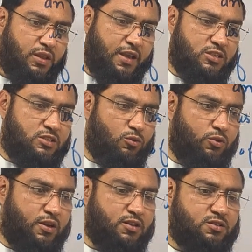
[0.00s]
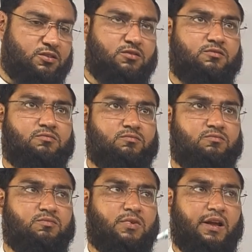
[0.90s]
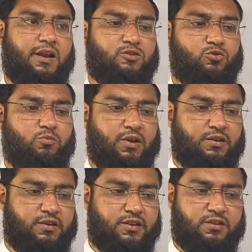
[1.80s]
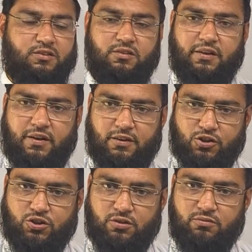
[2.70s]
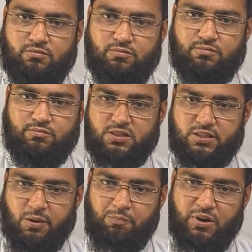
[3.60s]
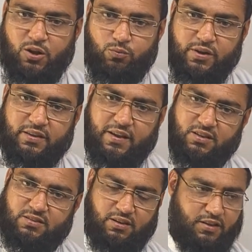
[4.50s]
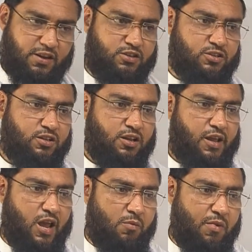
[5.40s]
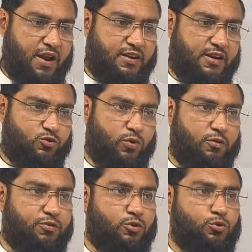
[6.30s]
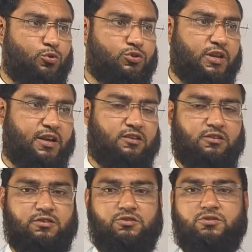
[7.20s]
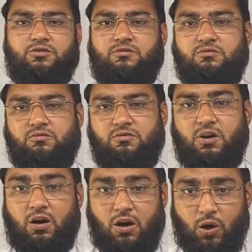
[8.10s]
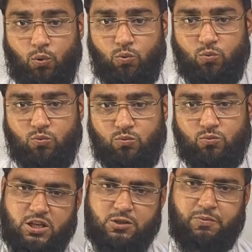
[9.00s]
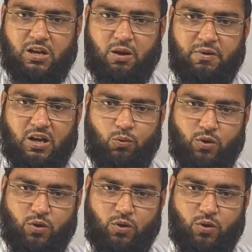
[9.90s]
is known as electromagnetic induction. Simply we can say that a magnet will produce a current. How? This phenomena